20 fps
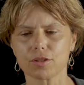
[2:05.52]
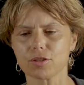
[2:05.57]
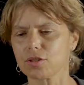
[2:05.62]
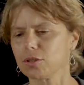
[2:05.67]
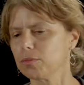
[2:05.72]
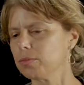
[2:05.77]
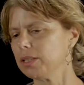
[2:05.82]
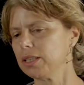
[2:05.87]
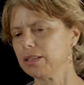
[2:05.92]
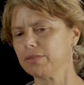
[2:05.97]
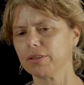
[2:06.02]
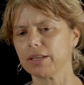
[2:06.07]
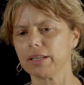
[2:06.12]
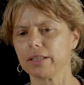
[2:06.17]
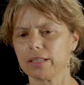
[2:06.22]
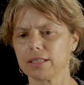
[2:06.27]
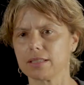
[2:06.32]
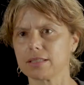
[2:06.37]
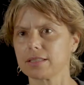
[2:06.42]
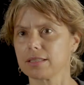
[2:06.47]
are so many
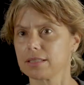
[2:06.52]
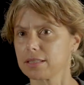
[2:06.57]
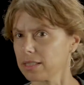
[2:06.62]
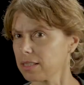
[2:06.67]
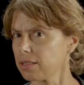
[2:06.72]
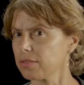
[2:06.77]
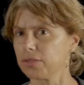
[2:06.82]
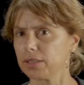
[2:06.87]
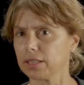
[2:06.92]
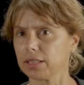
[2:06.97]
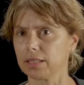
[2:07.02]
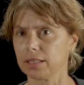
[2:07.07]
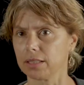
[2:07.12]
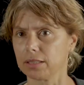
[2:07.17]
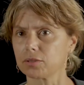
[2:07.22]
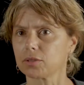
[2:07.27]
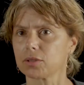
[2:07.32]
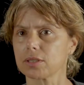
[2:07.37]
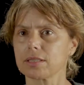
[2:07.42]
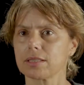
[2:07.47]
variances, it's very
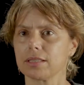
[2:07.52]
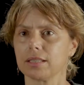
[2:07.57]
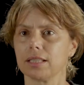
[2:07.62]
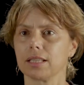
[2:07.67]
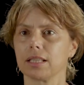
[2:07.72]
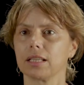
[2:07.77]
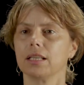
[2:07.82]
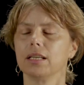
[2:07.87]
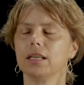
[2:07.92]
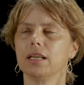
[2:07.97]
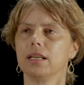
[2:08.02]
interesting.